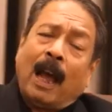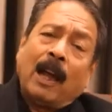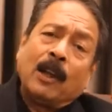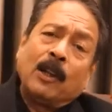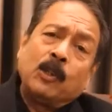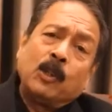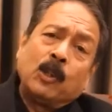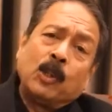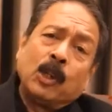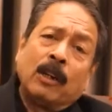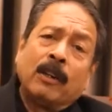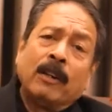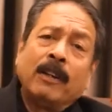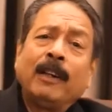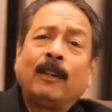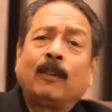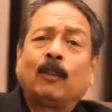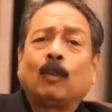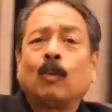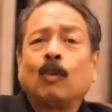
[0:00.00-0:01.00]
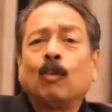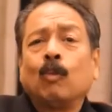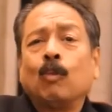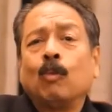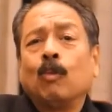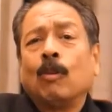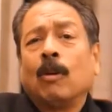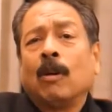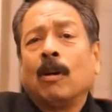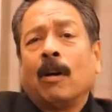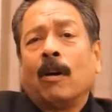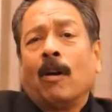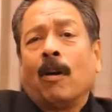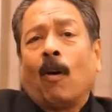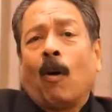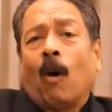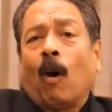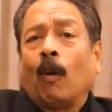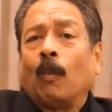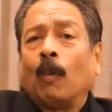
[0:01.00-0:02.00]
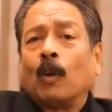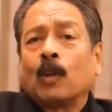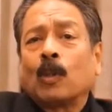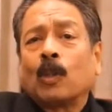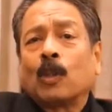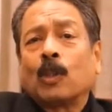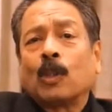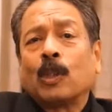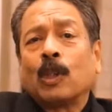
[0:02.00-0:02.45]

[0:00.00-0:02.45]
I journeyed through almost